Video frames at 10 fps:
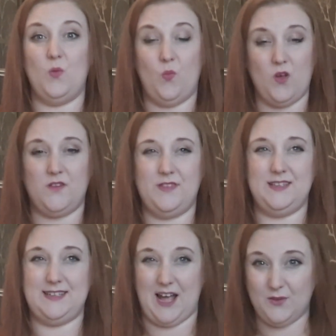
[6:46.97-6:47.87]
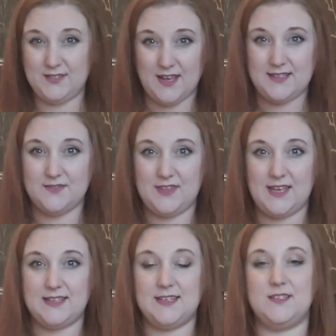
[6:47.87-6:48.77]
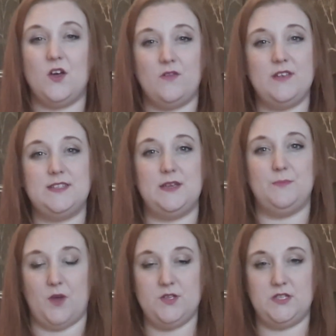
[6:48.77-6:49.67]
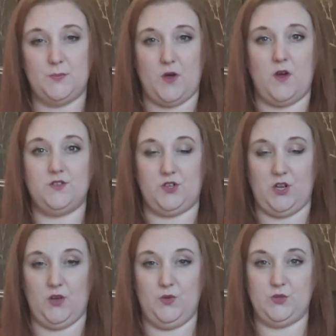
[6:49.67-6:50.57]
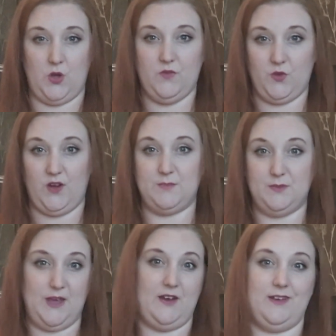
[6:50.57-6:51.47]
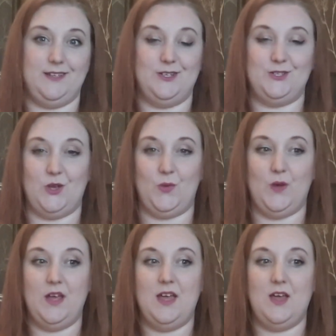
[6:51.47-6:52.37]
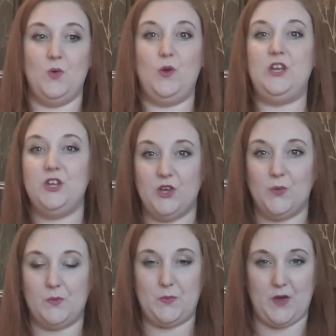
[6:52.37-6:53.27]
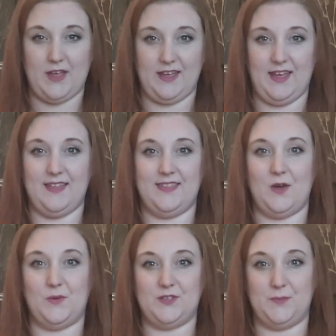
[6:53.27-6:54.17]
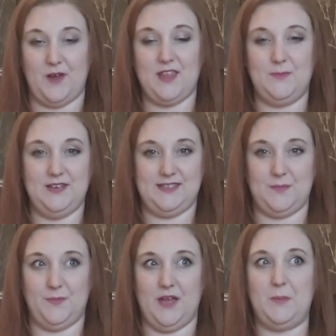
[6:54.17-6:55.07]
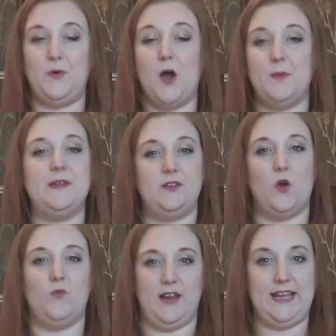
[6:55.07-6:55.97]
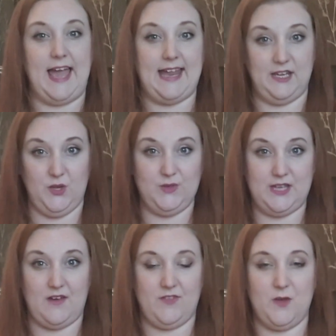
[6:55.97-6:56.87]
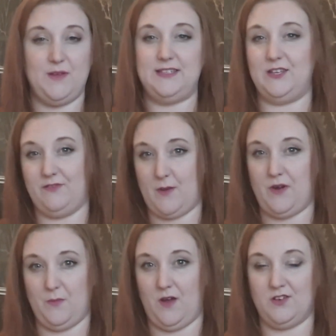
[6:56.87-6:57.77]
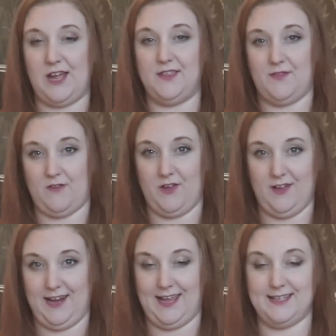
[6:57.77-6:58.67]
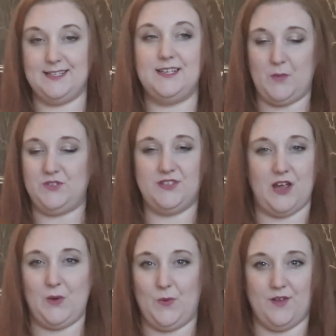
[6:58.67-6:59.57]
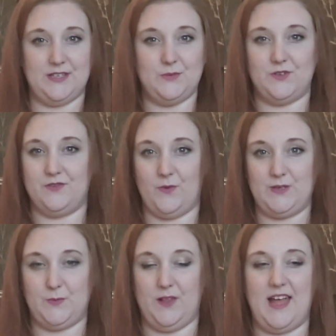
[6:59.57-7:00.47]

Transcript: One of the downsides of this is that obviously most of the parks close over the Christmas period, so we knew when we were buying it that I was going to buy them in December and probably not really get any use out of them until February, March at the very earliest. That was just how it was unavoidable.